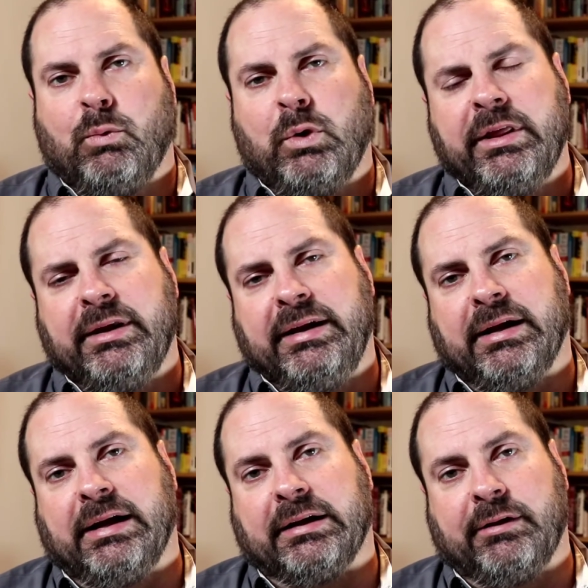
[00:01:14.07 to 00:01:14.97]
One of
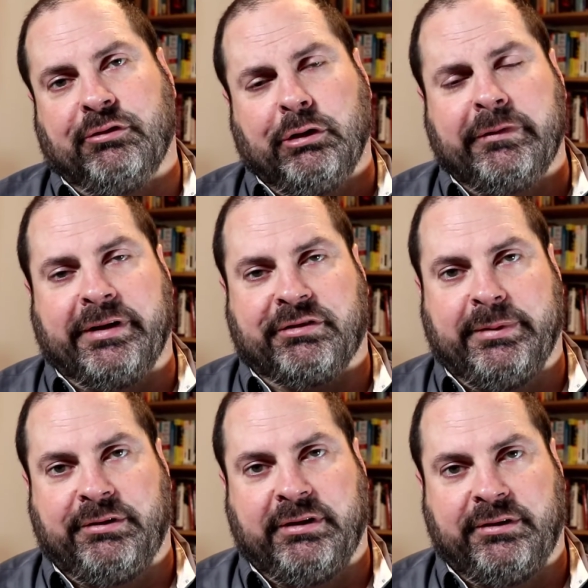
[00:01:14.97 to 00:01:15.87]
the conservative
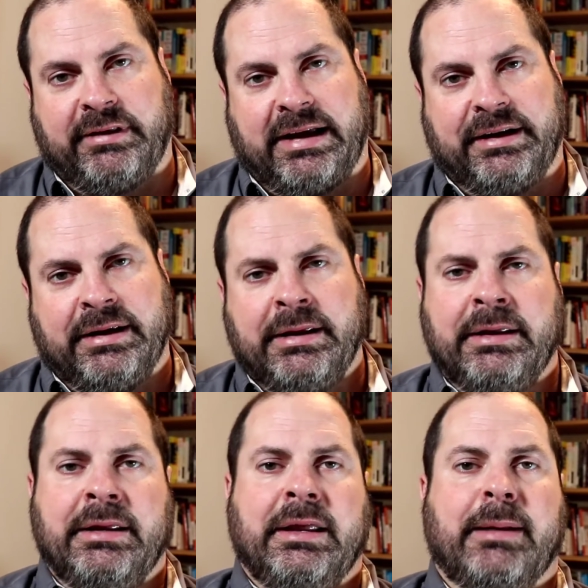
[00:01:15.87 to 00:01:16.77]
estimates is that
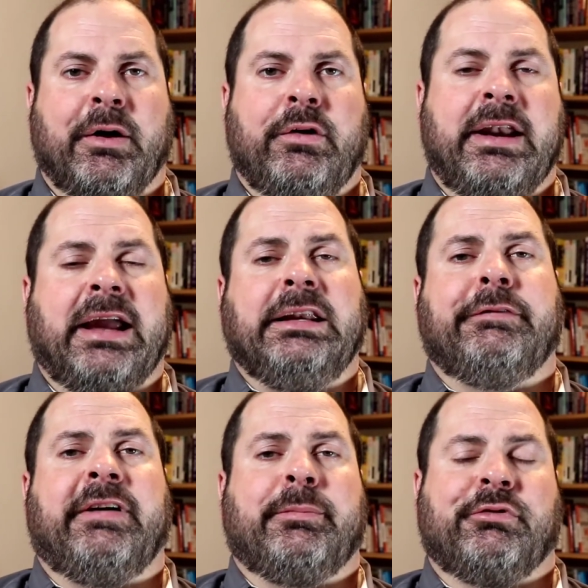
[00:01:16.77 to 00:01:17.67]
about
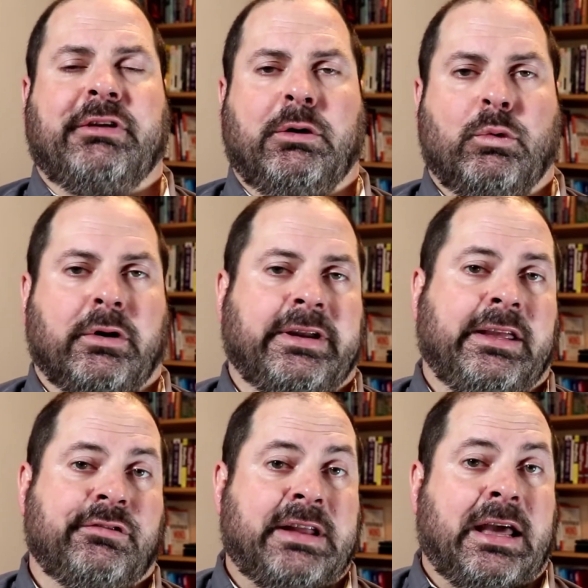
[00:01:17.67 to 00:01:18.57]
95% of work
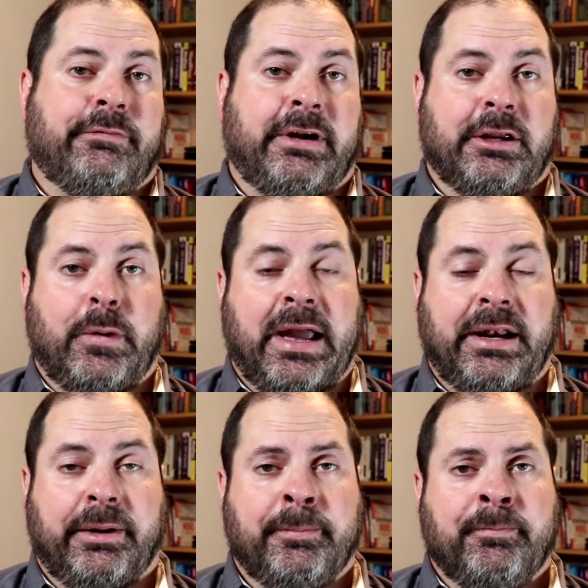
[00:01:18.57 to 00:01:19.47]
is non-value
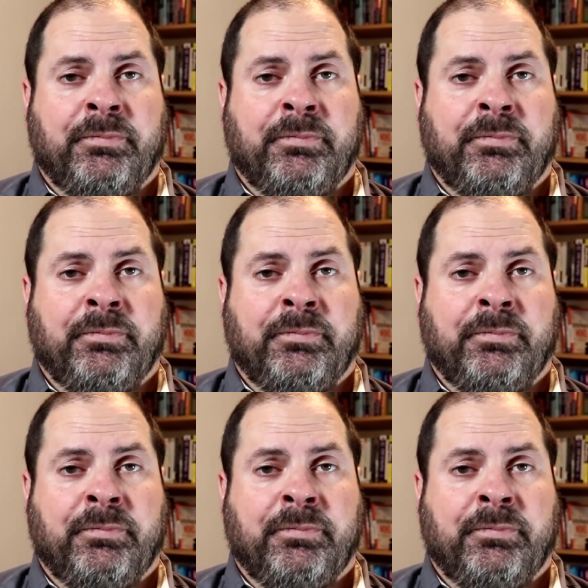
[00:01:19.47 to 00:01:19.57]
added.